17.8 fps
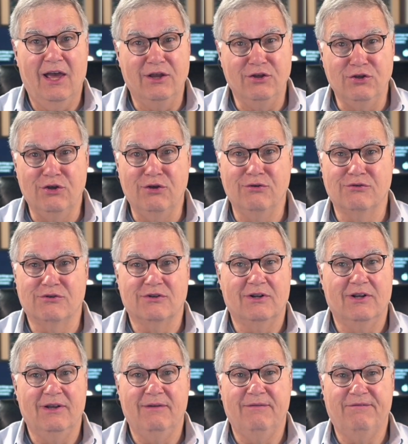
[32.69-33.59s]
and
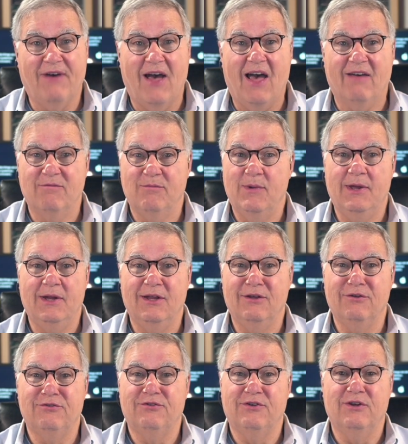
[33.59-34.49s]
usually 5
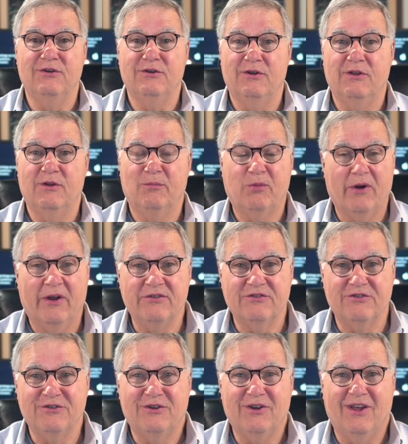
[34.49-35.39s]
minutes into the
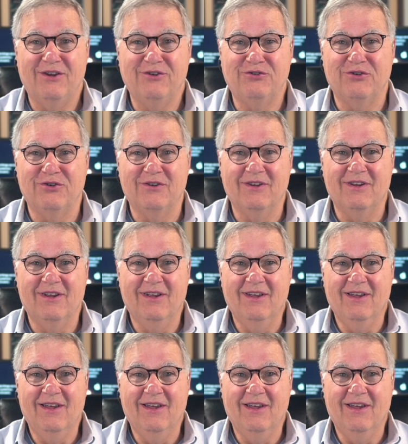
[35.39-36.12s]
presentation.